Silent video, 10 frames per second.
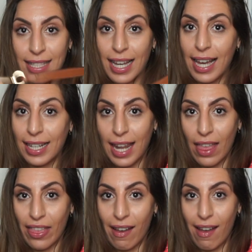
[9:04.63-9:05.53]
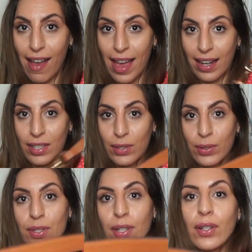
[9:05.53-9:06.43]
tan leather and it's
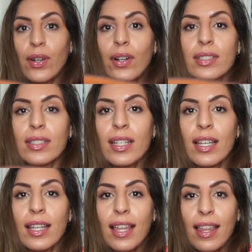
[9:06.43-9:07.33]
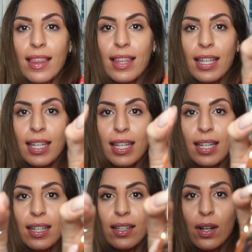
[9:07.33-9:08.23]
also got
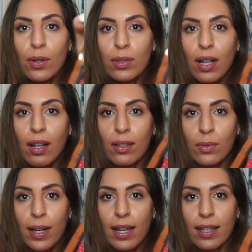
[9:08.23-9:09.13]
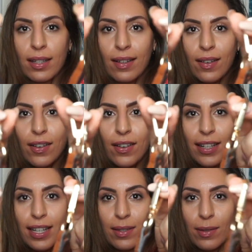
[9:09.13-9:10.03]
the gold hardware on
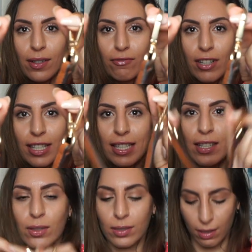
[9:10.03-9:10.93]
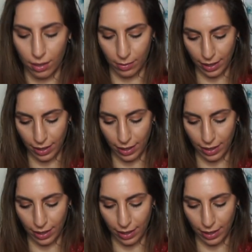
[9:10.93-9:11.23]
it as well, rusty gold hardware.